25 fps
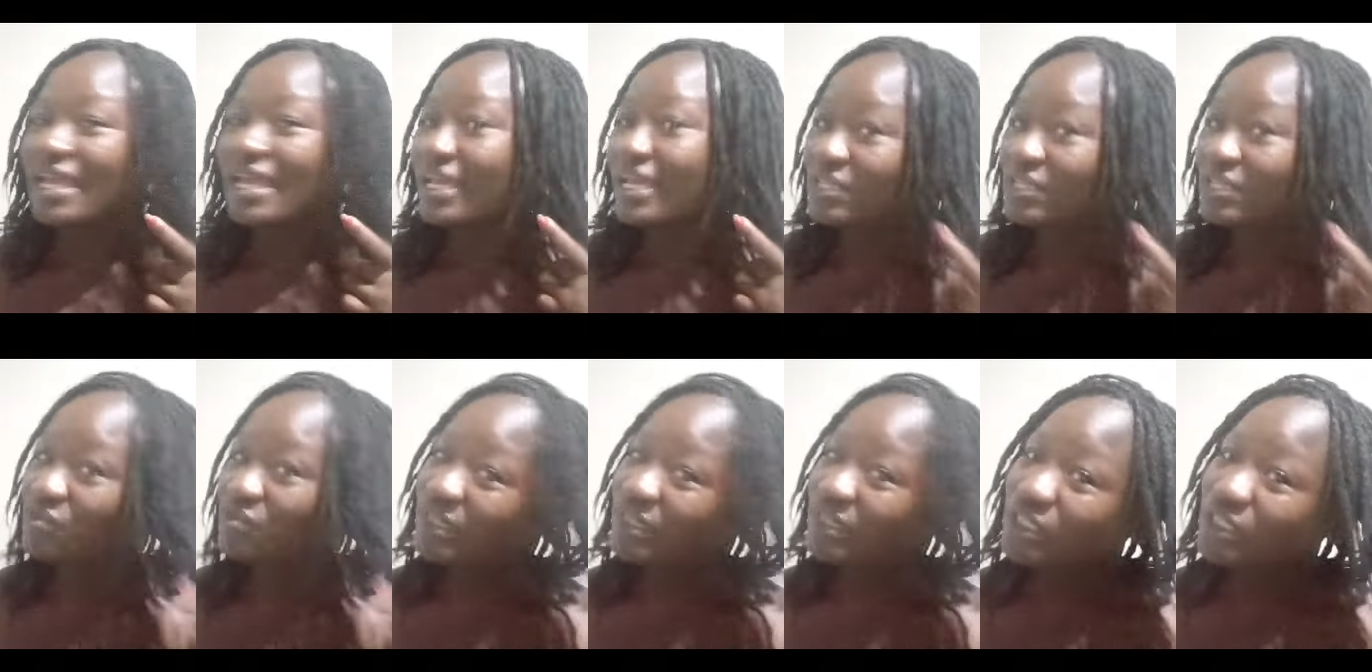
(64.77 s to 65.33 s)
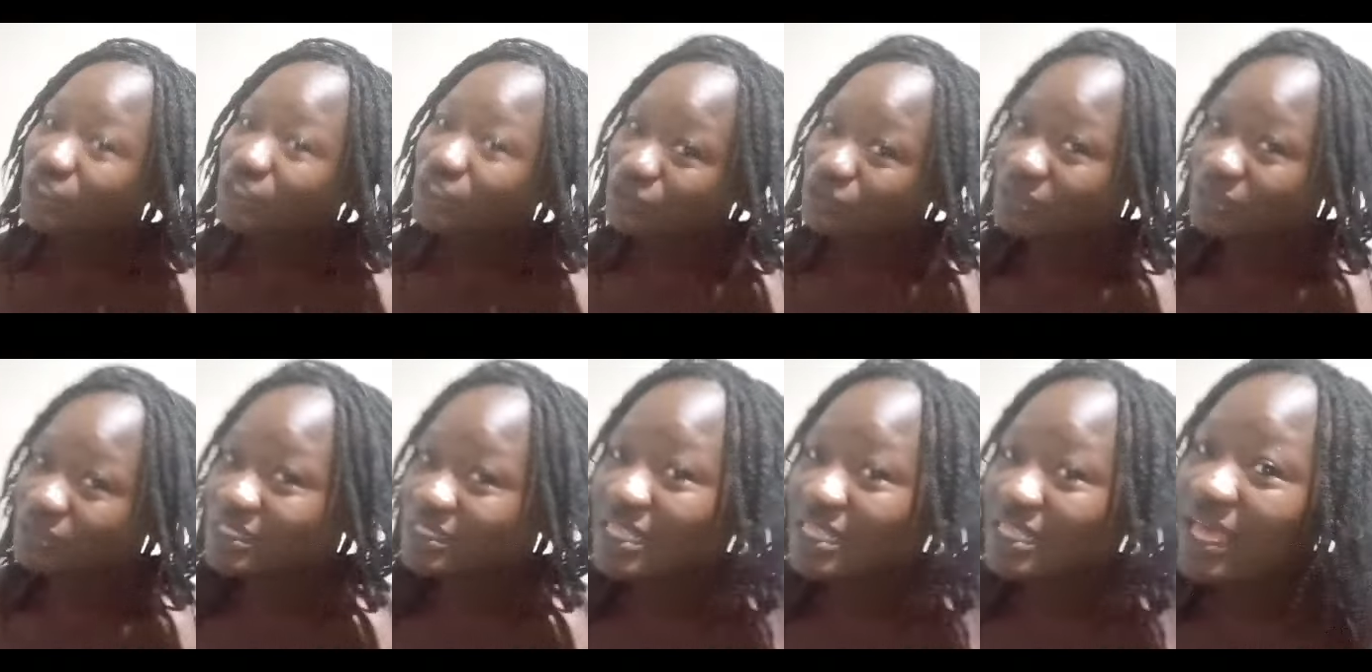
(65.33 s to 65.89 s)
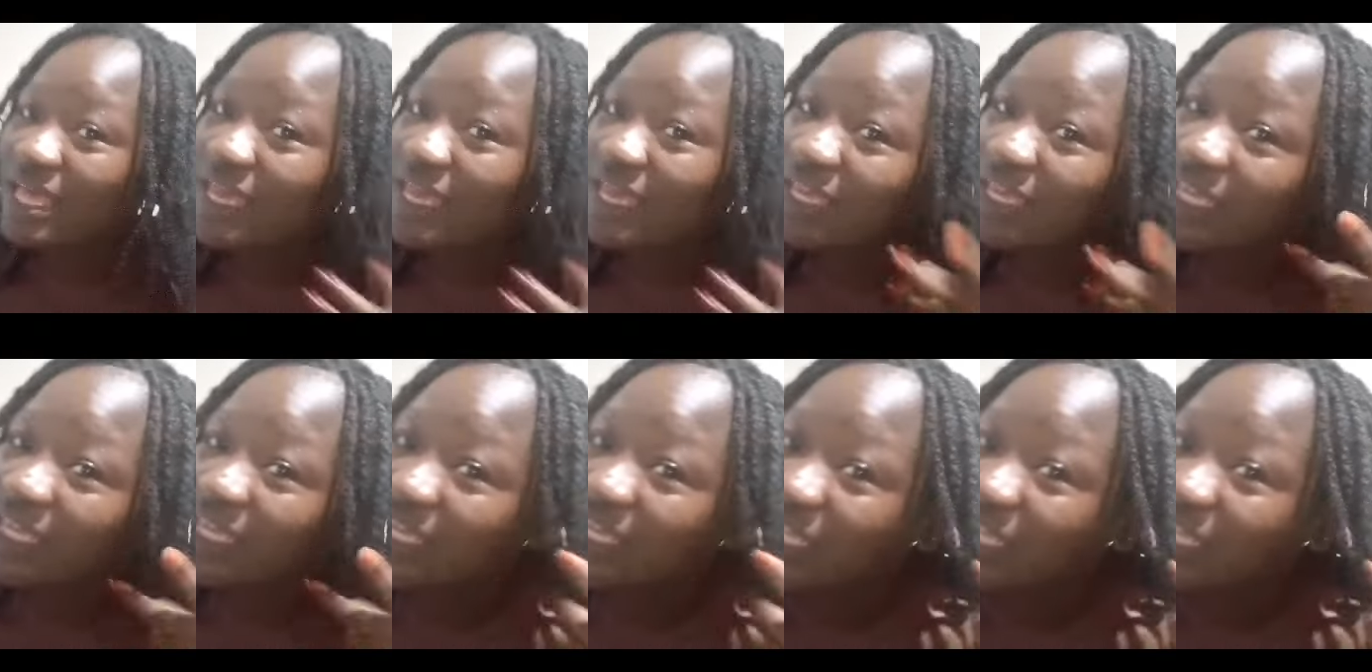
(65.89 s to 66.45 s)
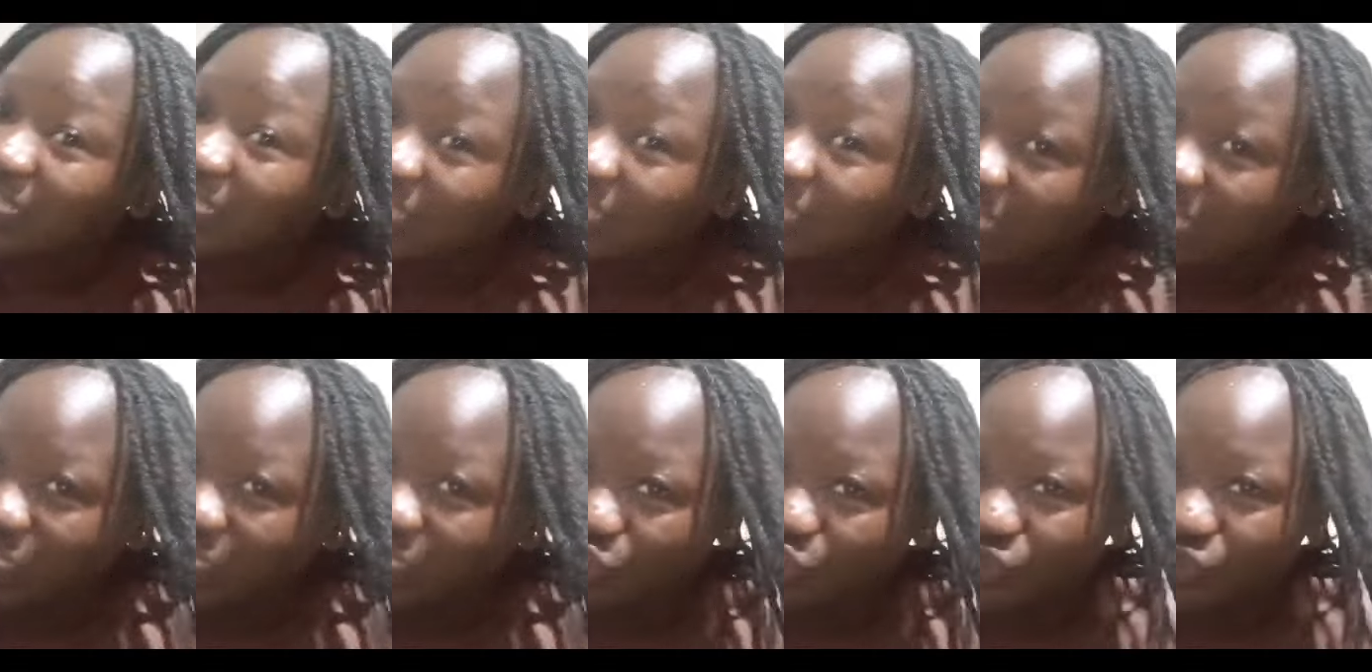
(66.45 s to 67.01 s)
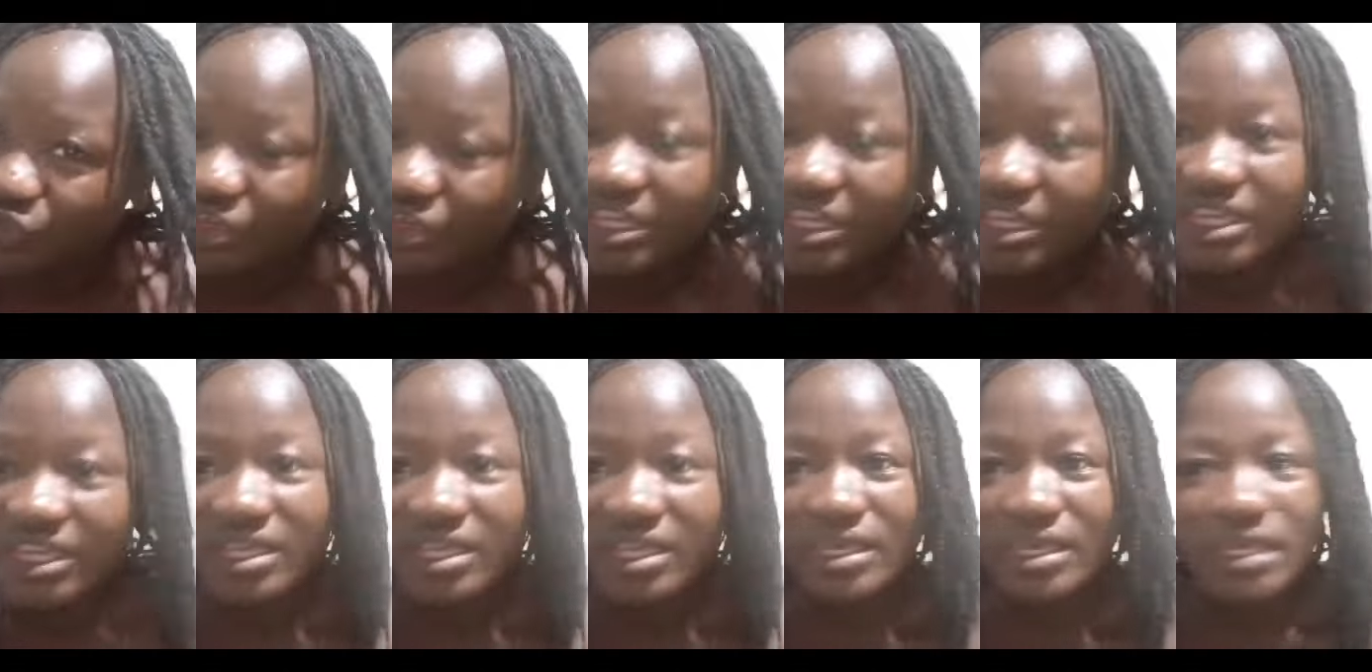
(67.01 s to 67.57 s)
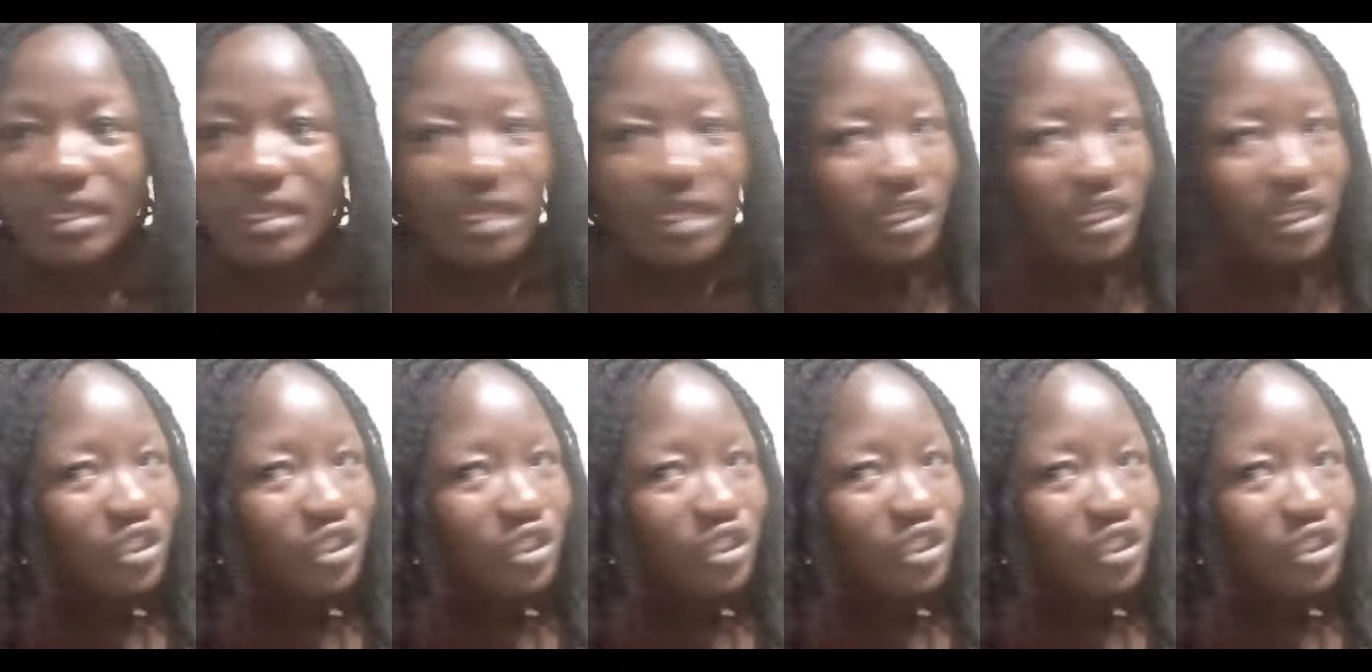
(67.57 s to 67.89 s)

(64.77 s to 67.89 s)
It really looks like natural hair.